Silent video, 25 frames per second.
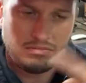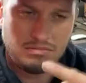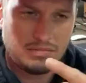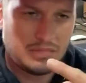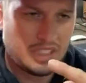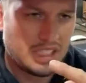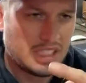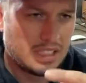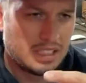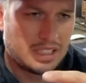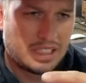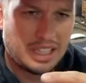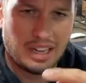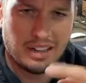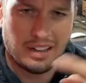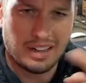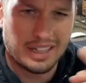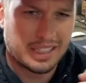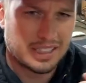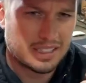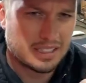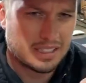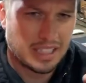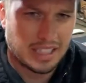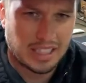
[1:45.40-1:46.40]
say, like
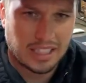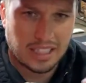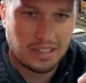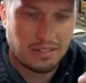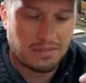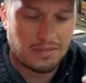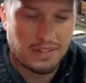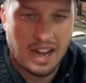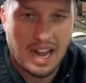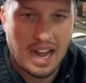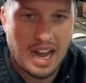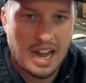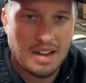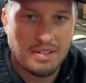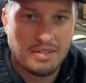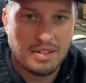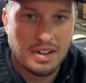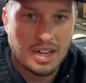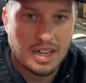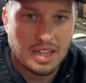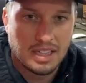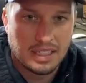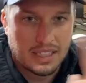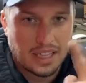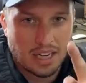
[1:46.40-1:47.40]

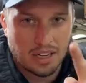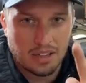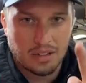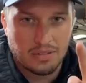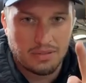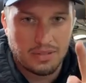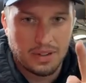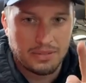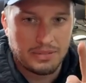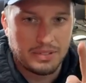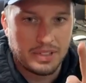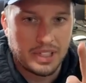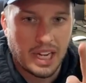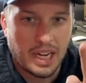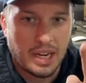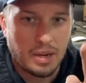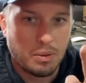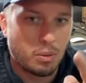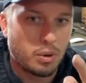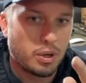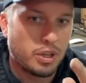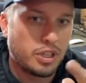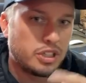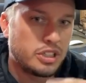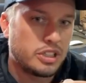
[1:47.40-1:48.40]
65 down to 58
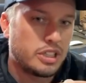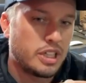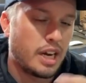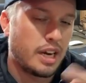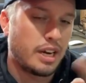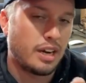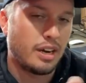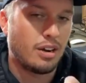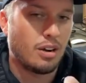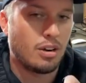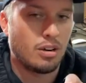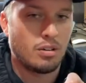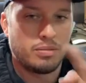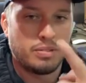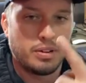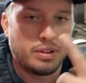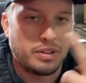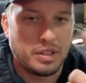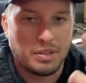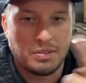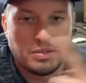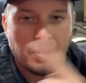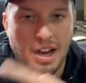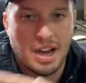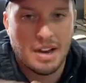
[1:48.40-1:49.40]
where you set it, or
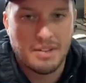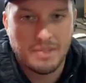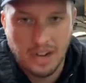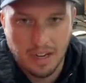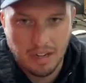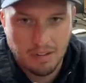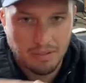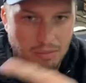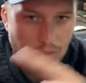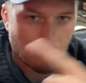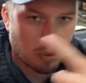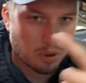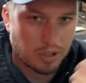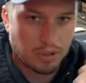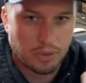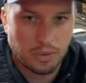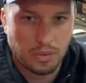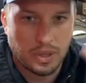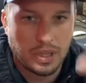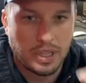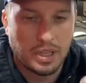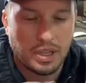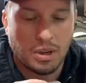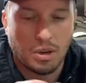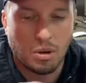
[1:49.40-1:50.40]
55 down to
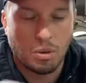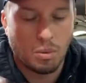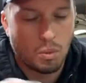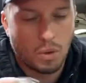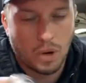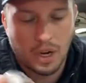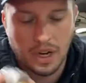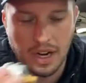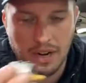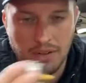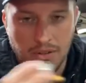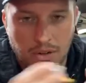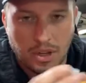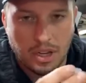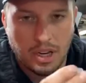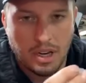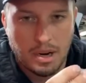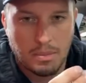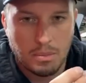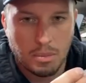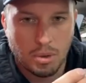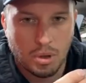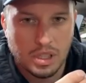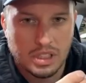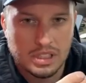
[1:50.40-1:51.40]
43 or whatever the
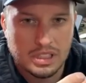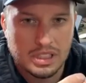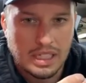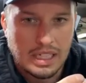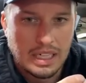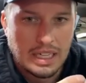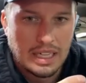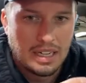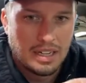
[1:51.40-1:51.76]
number is.